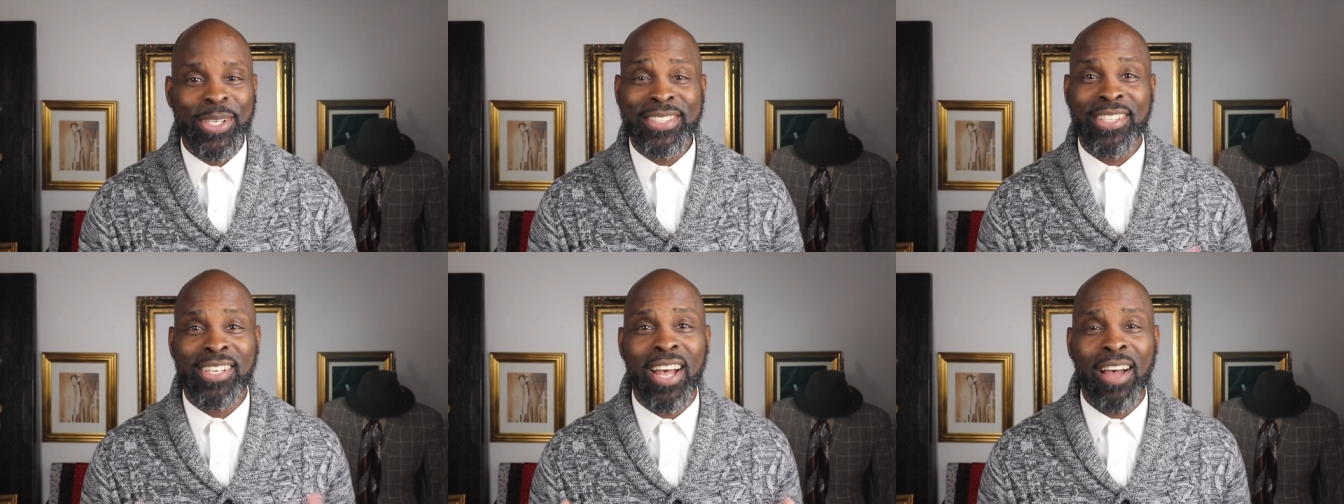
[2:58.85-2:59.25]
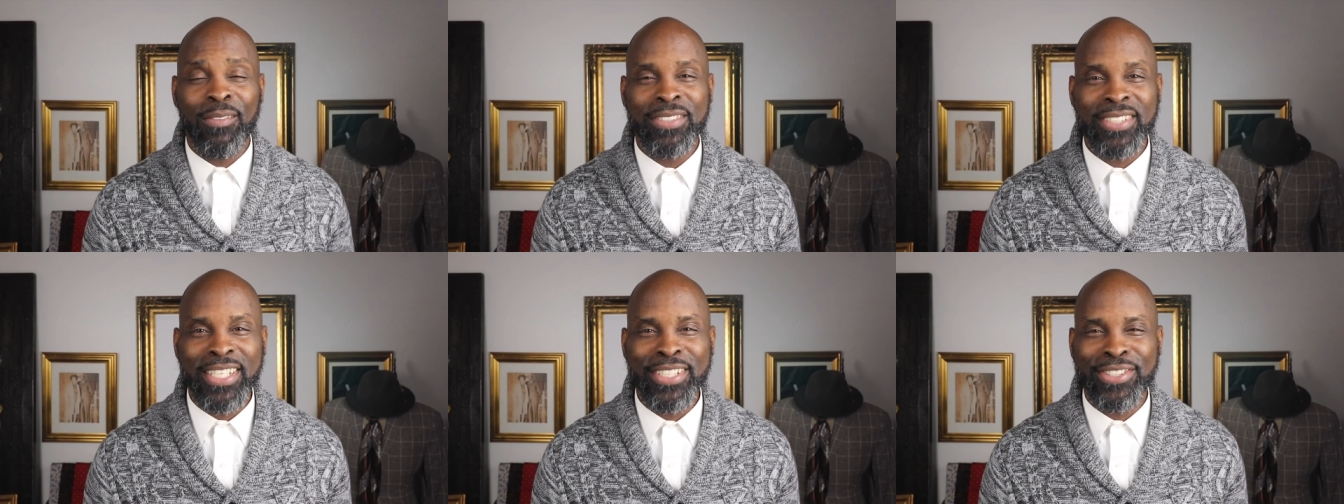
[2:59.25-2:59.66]
it's a
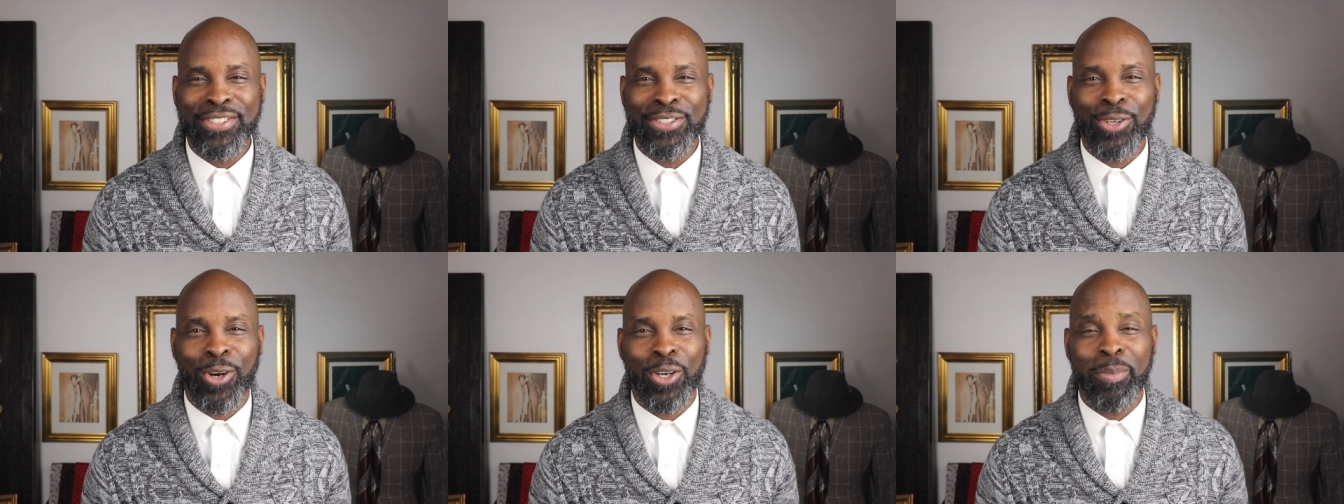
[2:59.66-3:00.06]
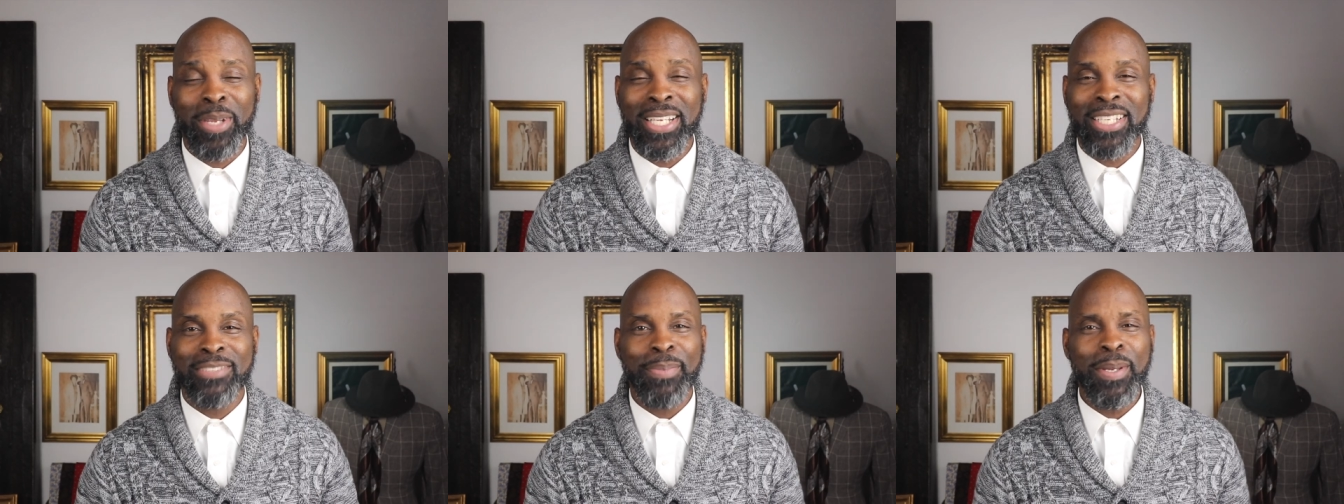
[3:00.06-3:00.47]
conversation starter
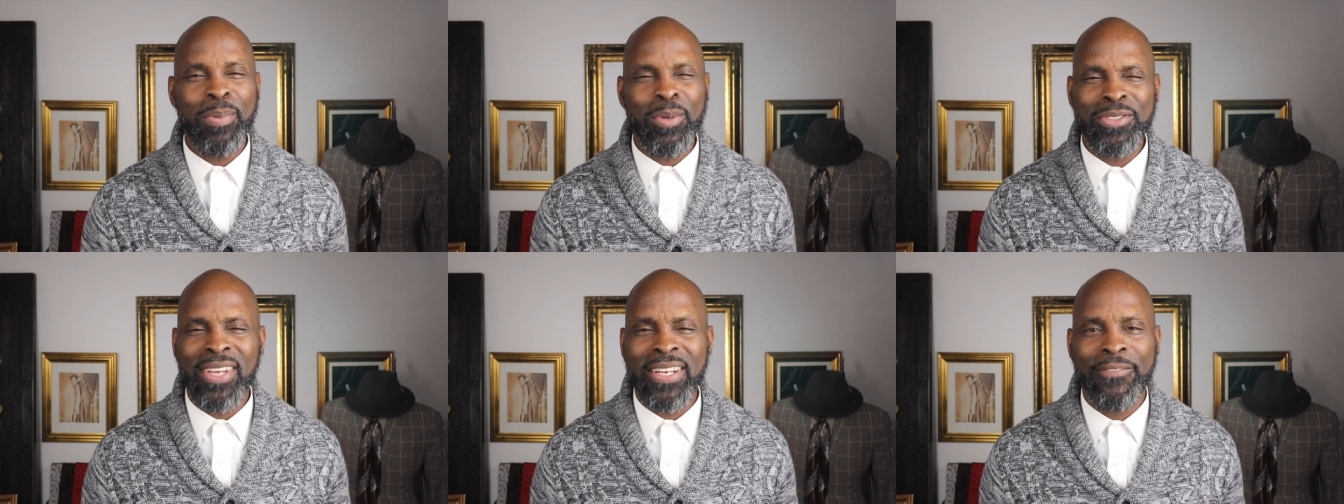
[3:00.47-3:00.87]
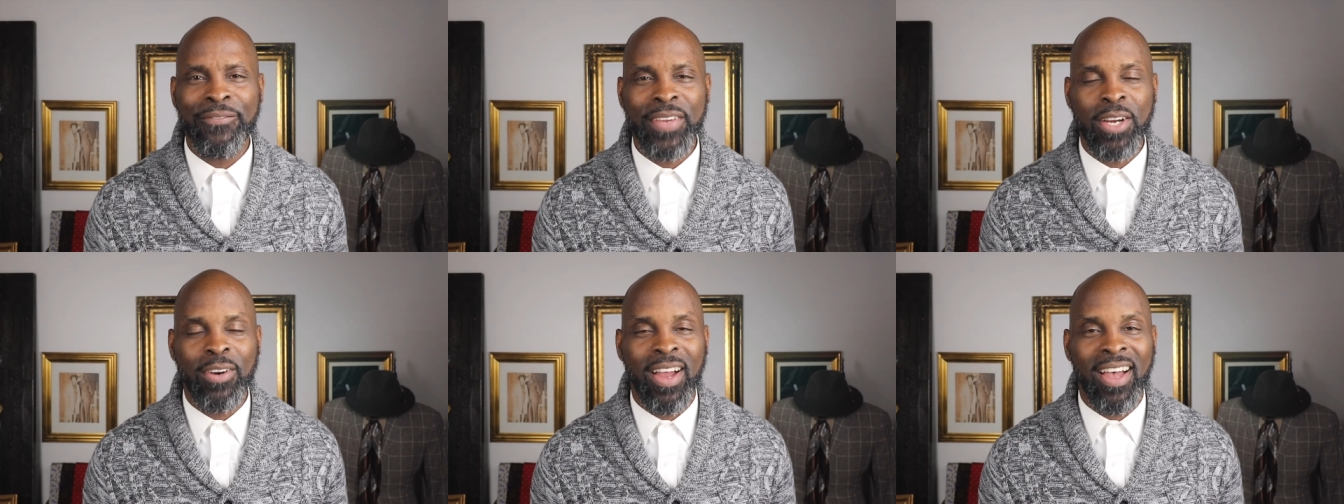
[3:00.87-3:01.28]
because people are trying to
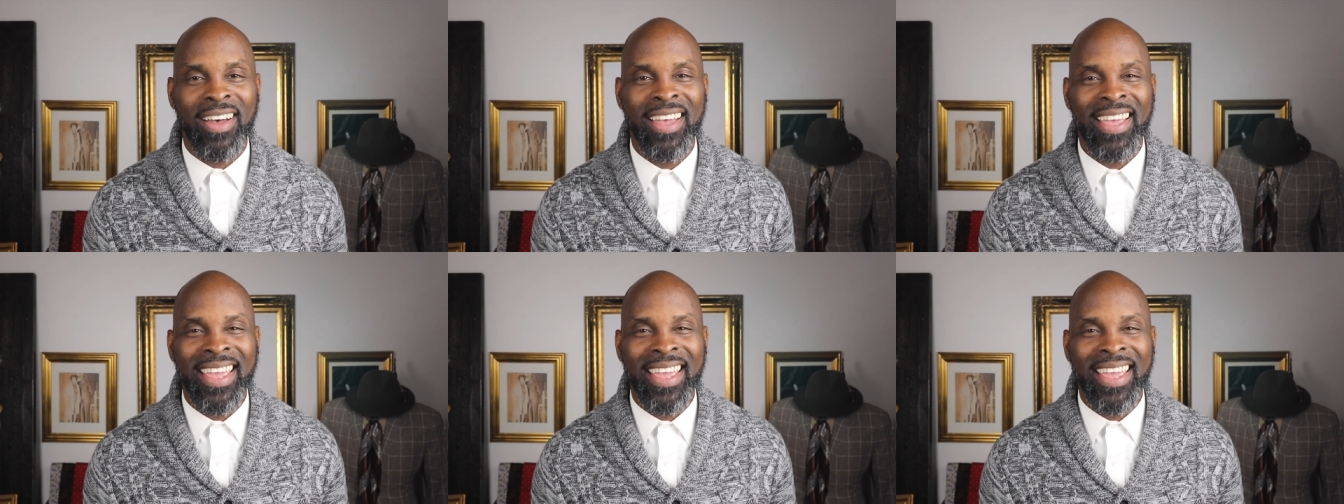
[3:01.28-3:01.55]
figure out,